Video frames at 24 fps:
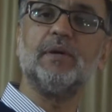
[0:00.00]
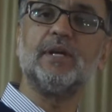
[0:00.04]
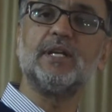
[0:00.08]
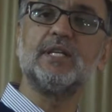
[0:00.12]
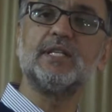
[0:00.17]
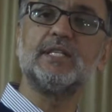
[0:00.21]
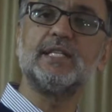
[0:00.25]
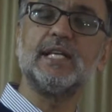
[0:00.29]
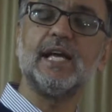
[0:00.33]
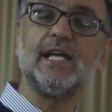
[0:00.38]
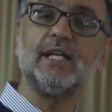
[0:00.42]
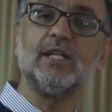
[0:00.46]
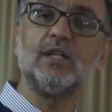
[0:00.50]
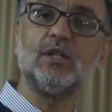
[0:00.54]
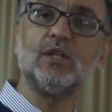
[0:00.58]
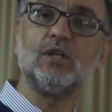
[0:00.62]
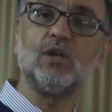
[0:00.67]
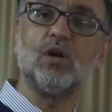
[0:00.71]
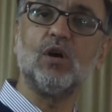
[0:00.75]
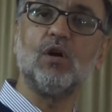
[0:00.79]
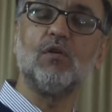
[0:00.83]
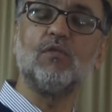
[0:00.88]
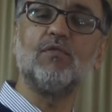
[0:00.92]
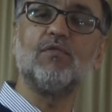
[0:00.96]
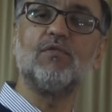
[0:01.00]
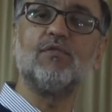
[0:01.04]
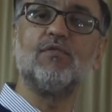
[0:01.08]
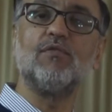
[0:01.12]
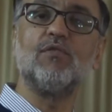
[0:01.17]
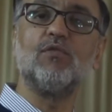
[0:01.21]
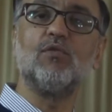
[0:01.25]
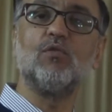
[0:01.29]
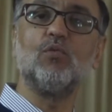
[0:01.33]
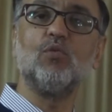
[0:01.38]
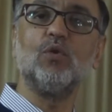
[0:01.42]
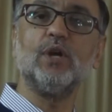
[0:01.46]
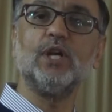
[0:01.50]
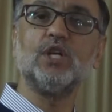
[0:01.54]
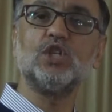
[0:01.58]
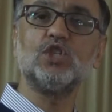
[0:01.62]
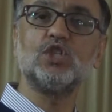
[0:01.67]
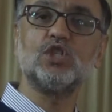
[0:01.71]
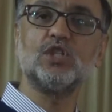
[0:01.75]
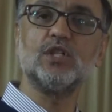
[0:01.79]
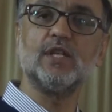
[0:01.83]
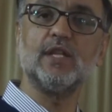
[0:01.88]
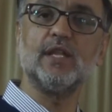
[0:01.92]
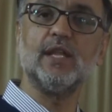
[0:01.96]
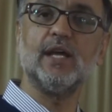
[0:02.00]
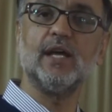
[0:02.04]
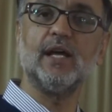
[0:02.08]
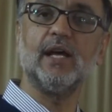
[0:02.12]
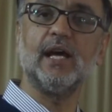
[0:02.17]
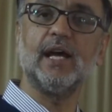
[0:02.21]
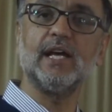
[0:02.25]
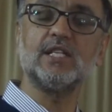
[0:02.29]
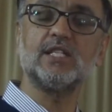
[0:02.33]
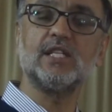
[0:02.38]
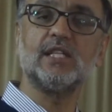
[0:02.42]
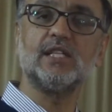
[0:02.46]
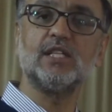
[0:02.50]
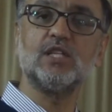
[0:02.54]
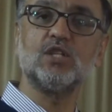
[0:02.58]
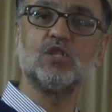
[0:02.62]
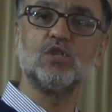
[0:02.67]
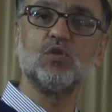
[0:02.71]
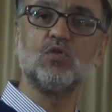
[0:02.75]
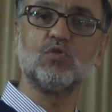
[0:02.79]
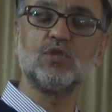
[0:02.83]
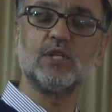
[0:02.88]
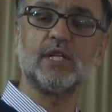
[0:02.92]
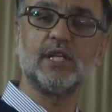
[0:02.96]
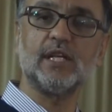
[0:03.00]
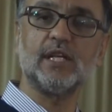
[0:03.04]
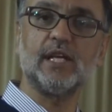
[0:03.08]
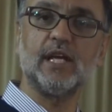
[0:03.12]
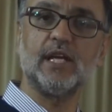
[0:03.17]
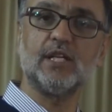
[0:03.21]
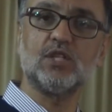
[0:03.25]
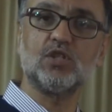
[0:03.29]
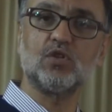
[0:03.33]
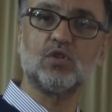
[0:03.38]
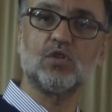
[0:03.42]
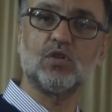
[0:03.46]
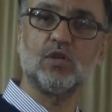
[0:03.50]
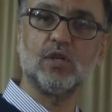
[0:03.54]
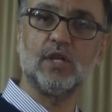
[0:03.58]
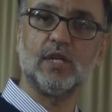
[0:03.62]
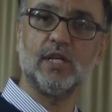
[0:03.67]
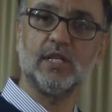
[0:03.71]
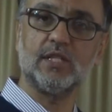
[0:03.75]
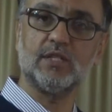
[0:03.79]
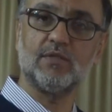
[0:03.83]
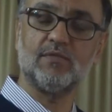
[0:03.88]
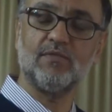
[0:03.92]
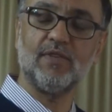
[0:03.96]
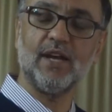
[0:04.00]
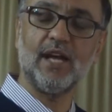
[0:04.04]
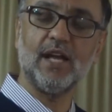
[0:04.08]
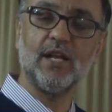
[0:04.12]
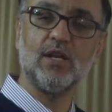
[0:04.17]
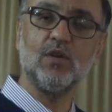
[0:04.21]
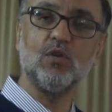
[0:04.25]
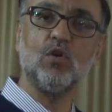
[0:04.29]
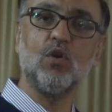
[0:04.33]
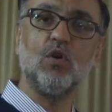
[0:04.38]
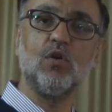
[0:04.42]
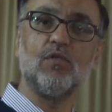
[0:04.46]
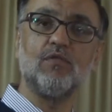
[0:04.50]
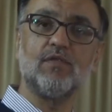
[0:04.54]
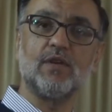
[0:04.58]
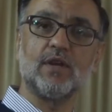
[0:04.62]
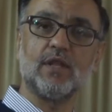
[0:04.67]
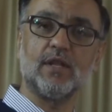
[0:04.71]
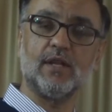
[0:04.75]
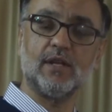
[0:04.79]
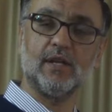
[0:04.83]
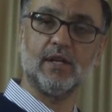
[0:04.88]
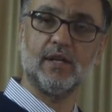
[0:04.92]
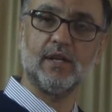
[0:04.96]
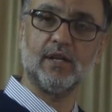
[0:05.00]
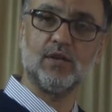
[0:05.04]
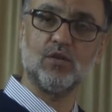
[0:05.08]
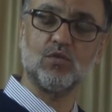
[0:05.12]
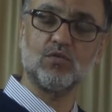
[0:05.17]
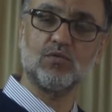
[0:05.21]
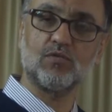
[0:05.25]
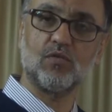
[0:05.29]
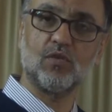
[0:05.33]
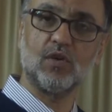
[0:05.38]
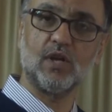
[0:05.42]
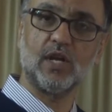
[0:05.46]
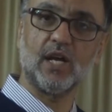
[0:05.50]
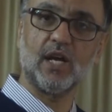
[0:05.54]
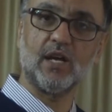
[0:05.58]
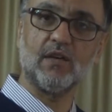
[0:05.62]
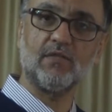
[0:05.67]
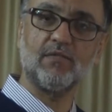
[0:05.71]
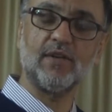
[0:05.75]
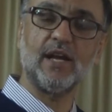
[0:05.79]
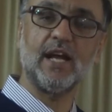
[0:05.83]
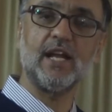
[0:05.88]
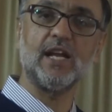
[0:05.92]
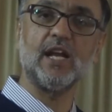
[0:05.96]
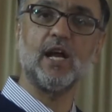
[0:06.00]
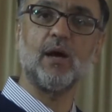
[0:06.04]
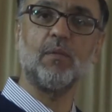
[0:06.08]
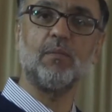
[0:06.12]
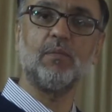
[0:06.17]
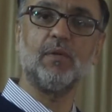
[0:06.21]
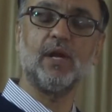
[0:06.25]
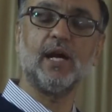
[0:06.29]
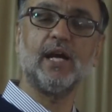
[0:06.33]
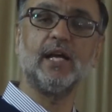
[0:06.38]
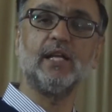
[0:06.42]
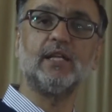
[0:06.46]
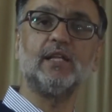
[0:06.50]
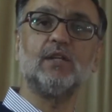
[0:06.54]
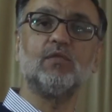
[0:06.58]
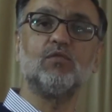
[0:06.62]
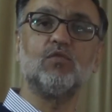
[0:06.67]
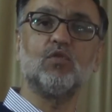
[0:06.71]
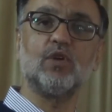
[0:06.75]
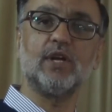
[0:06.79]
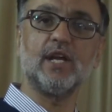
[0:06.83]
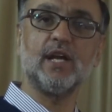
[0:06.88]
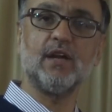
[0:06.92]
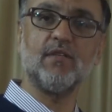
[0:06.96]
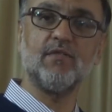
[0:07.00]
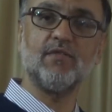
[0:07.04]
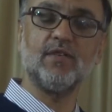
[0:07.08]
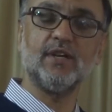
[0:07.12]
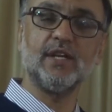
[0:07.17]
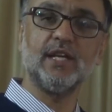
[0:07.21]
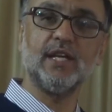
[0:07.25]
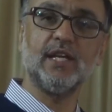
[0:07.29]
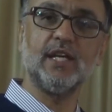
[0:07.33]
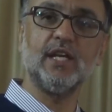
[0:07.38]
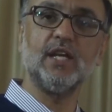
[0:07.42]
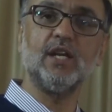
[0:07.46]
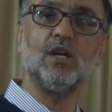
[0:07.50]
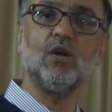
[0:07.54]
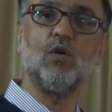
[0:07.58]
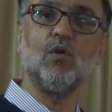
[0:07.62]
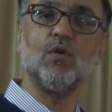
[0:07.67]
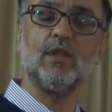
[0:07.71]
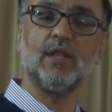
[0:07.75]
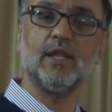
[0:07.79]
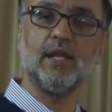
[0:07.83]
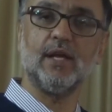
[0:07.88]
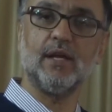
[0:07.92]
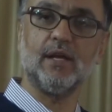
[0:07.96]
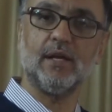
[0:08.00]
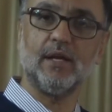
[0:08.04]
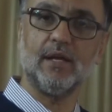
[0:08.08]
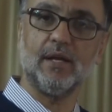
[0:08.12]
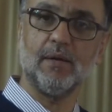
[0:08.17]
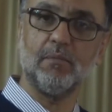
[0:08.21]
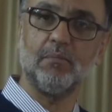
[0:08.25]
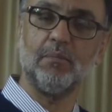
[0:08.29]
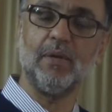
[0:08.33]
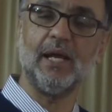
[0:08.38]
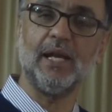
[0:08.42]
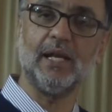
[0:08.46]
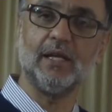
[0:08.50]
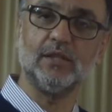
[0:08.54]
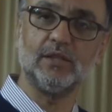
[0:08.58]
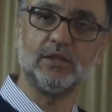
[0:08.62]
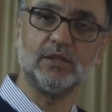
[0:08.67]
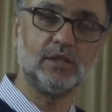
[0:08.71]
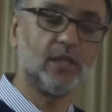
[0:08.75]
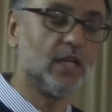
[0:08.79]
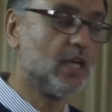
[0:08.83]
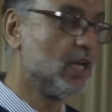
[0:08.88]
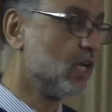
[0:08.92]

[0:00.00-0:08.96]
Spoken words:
percent of which the asset is losing its value over the useful life, and apply it for every year on the balance.